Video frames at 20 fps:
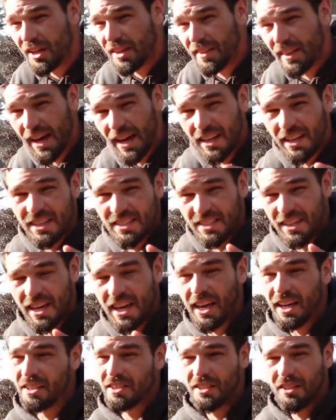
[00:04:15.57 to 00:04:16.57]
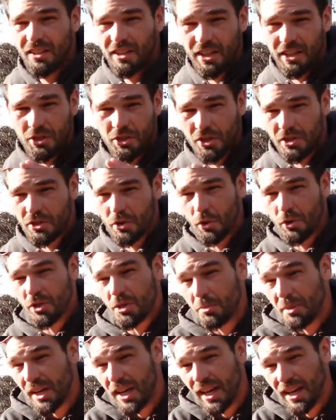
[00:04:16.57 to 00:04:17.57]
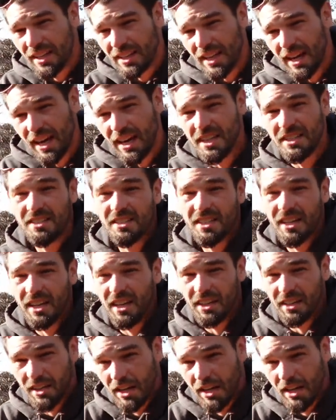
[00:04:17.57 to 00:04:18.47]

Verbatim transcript: That is it. It's just going to be encased in